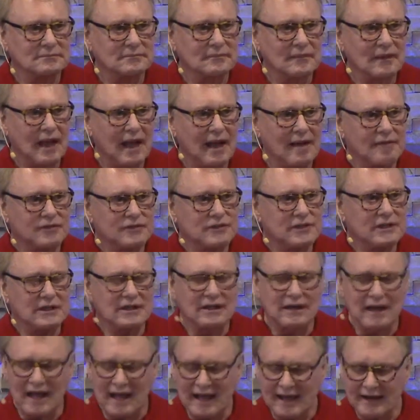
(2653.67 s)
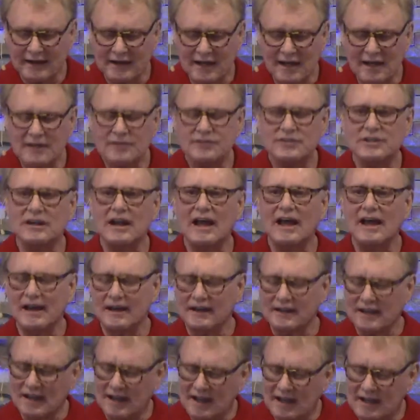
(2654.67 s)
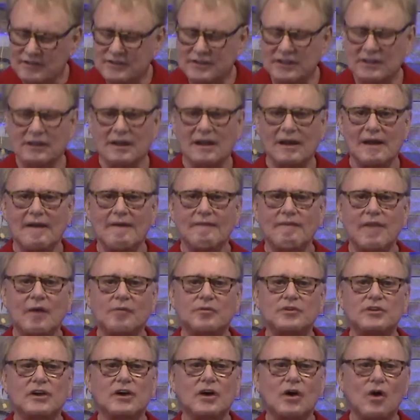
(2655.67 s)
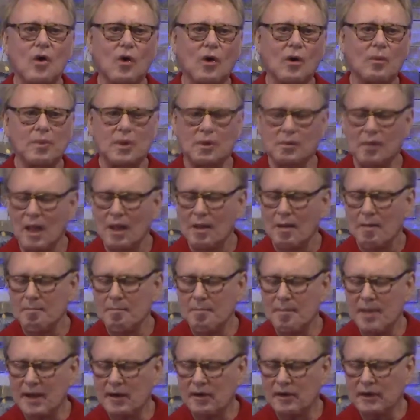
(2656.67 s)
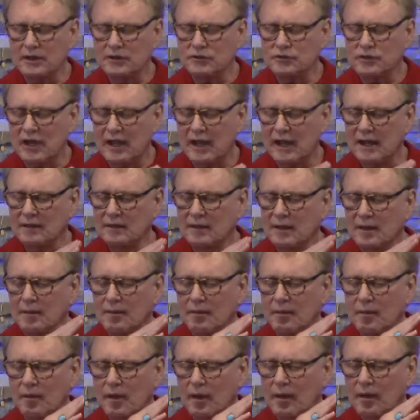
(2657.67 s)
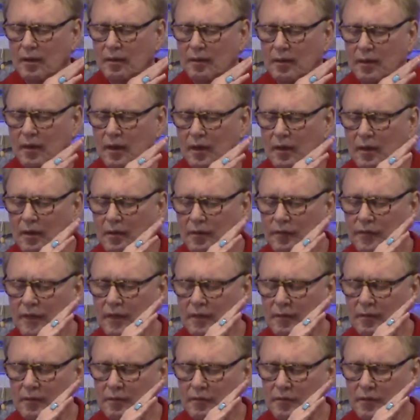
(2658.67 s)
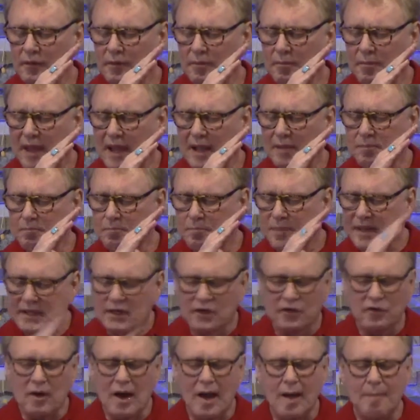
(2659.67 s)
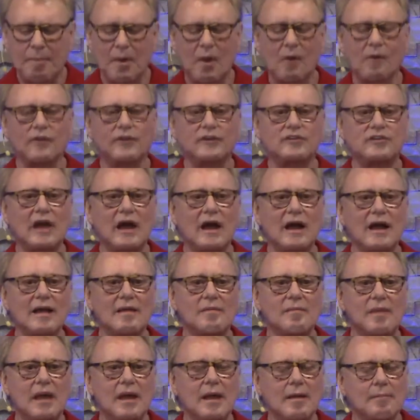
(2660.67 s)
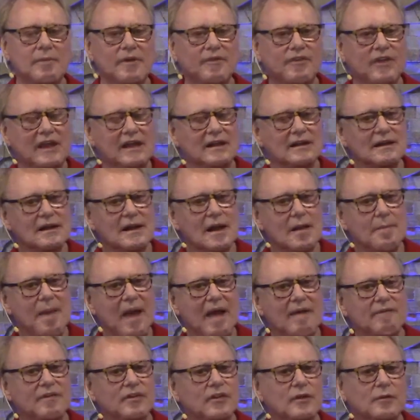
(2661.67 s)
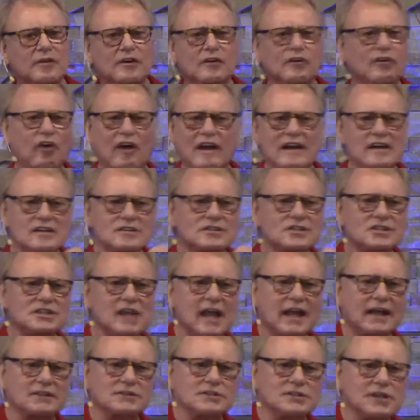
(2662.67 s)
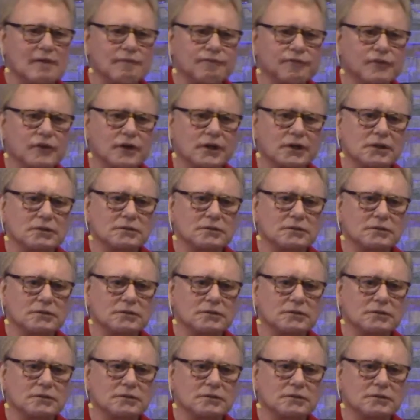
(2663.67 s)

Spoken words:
I've seen it. I had a cousin that was in a horrible marriage, and the man beat her up all the time, but they ended up having the greatest sex after it.